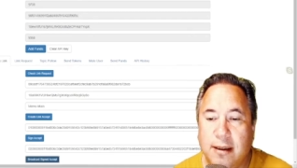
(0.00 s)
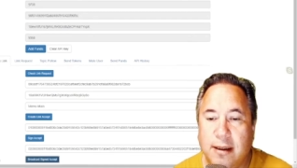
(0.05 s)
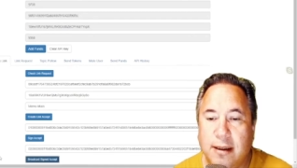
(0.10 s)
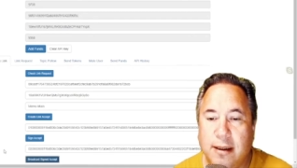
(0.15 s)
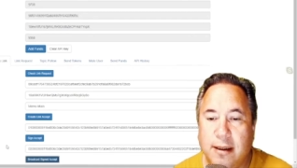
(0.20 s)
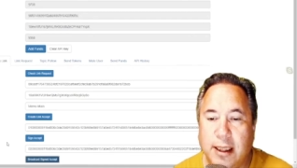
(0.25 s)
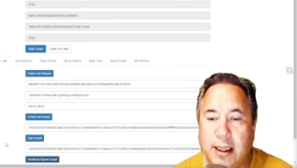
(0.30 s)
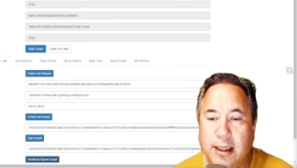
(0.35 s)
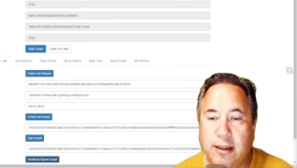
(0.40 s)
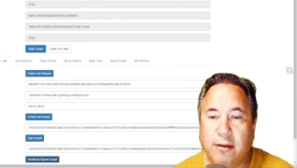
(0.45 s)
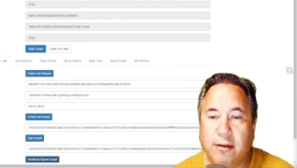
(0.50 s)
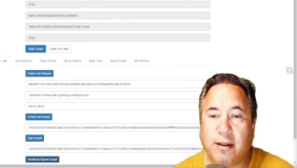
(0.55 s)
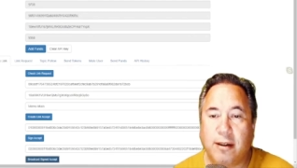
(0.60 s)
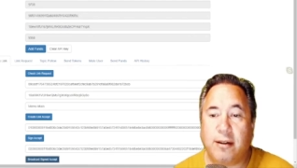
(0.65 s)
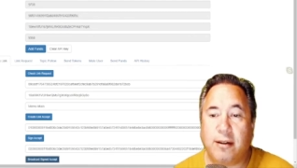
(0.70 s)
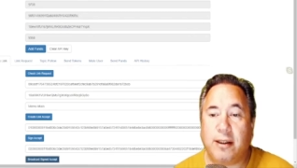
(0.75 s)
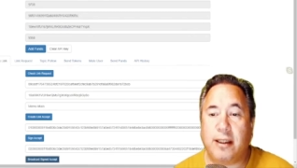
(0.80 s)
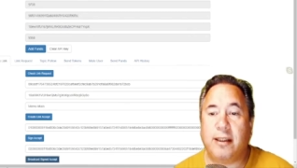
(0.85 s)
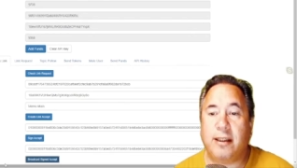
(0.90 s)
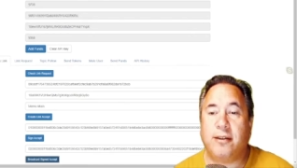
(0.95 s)
and then you are
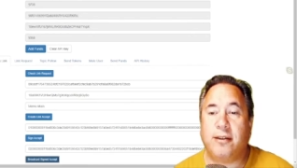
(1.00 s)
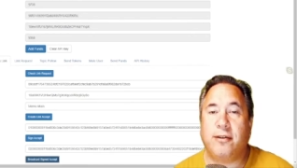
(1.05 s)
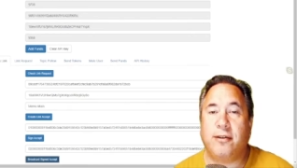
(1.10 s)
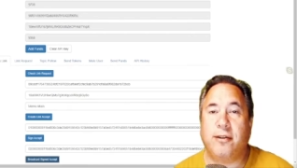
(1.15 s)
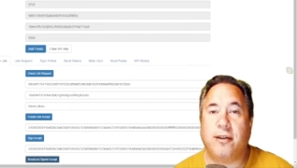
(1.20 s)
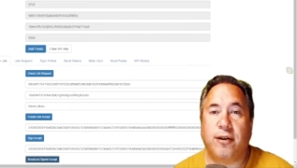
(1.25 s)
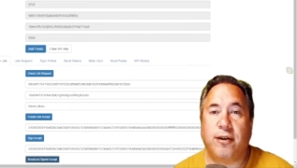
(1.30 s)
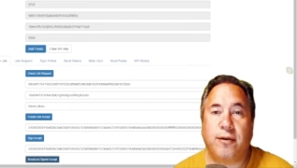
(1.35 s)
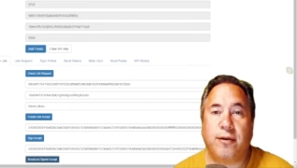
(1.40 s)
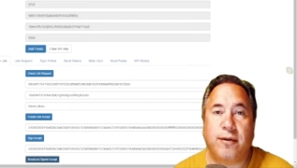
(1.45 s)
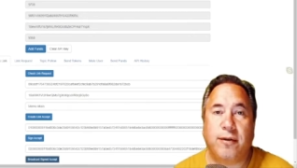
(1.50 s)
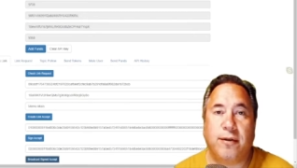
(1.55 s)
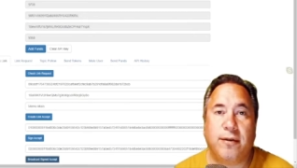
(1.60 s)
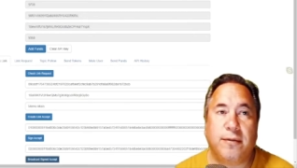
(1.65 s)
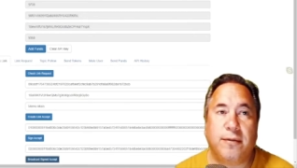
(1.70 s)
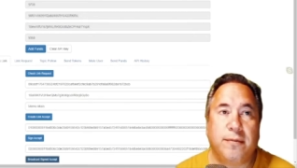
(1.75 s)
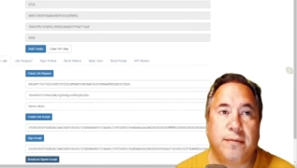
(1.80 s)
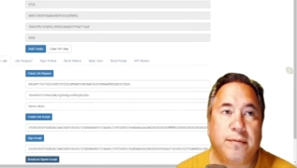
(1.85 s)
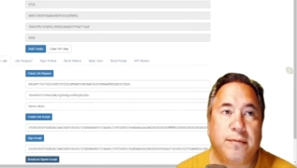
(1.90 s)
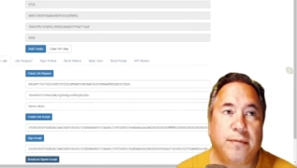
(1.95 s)
ready to go.
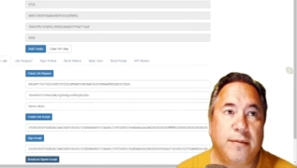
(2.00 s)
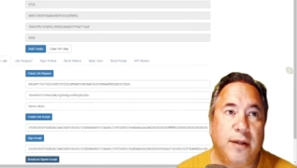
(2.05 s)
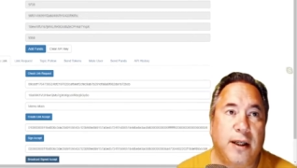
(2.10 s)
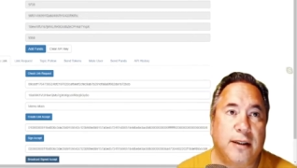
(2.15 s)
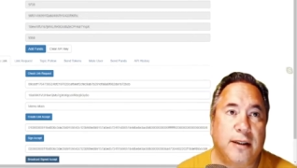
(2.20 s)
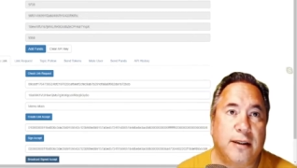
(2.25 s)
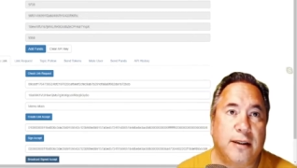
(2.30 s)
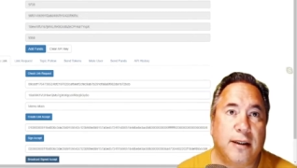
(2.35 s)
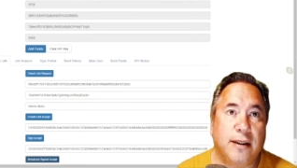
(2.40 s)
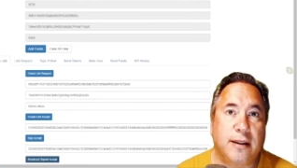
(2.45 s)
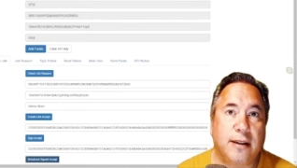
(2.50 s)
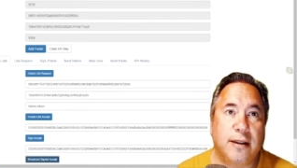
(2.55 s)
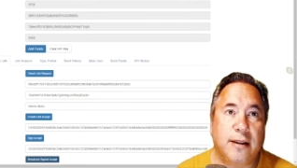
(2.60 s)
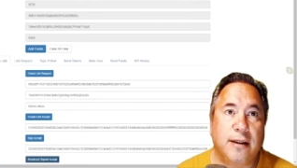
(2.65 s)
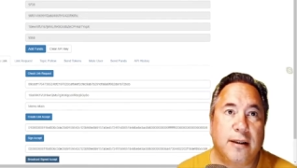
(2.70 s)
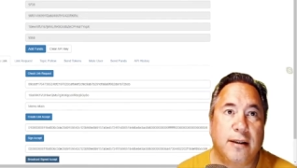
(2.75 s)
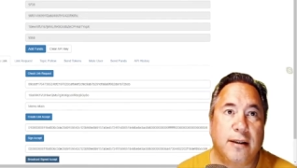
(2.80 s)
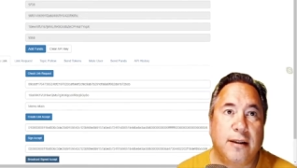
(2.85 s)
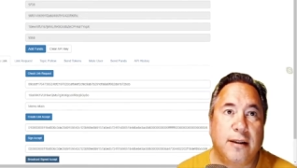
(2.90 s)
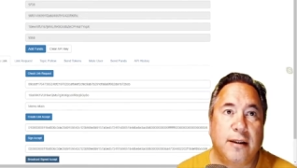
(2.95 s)
That's it.
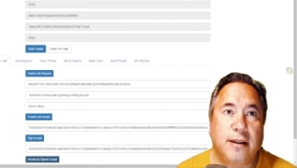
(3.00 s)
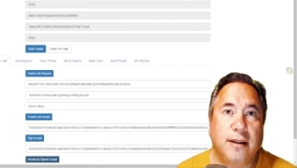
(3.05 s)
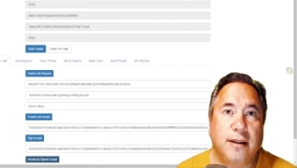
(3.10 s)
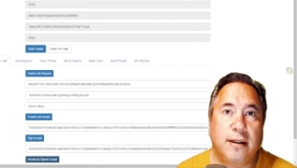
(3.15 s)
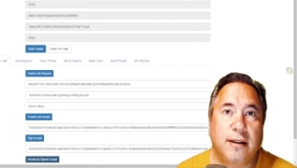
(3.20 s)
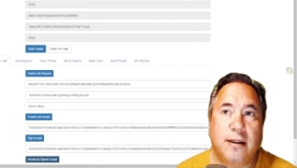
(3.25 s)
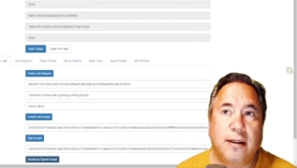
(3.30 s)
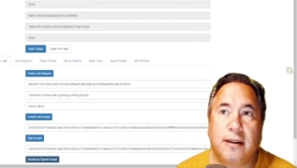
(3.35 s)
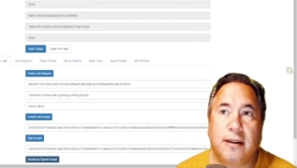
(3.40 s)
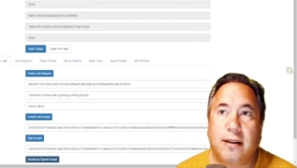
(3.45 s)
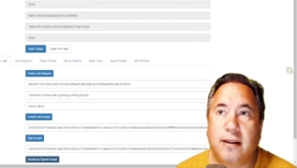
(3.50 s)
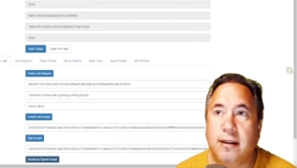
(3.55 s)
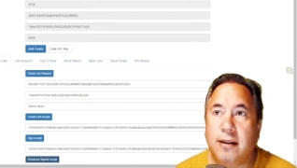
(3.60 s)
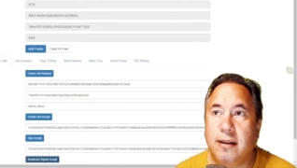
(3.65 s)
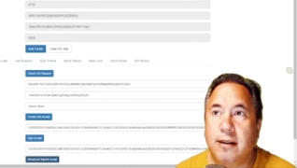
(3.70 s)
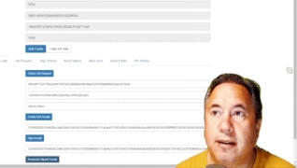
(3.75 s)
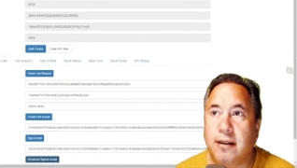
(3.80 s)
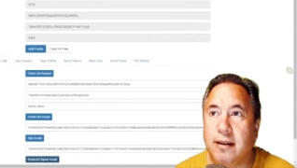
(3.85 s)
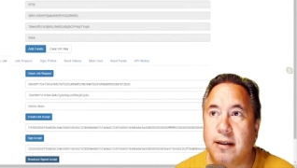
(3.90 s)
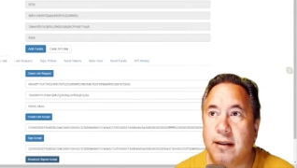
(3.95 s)

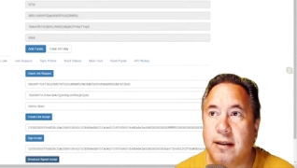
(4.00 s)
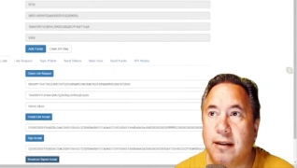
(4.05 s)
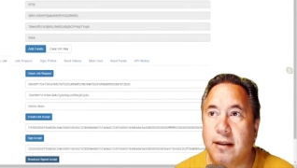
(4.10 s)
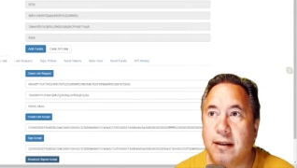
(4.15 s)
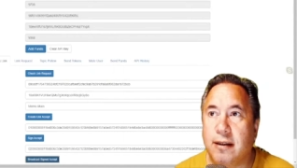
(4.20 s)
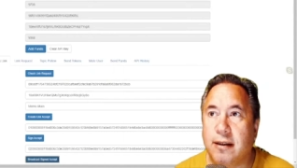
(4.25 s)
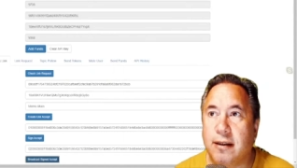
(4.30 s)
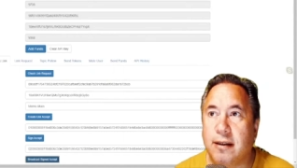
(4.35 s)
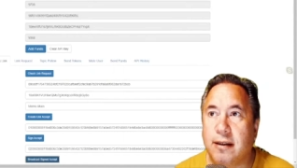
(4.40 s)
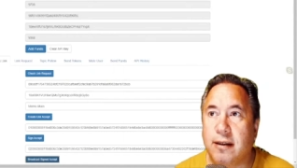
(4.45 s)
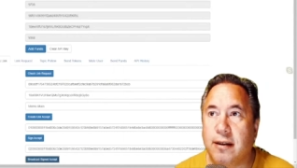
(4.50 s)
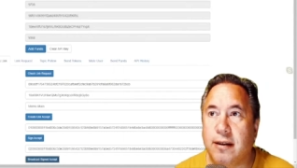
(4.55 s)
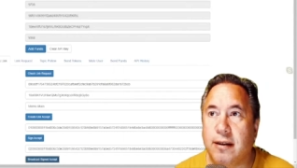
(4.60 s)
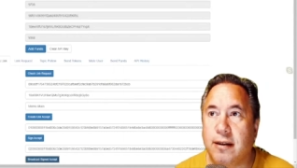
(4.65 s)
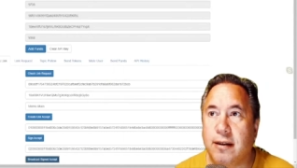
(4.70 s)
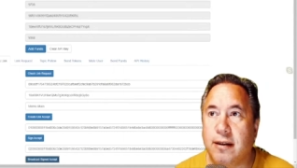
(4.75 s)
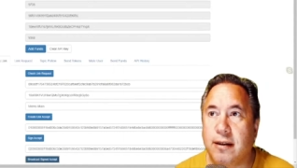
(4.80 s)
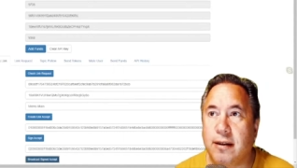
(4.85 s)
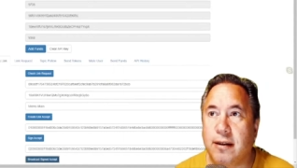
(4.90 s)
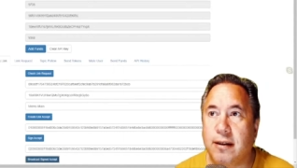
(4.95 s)
And uh,
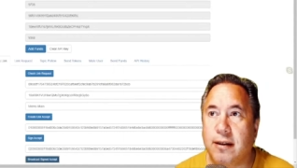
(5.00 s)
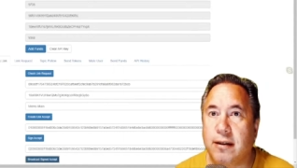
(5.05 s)
here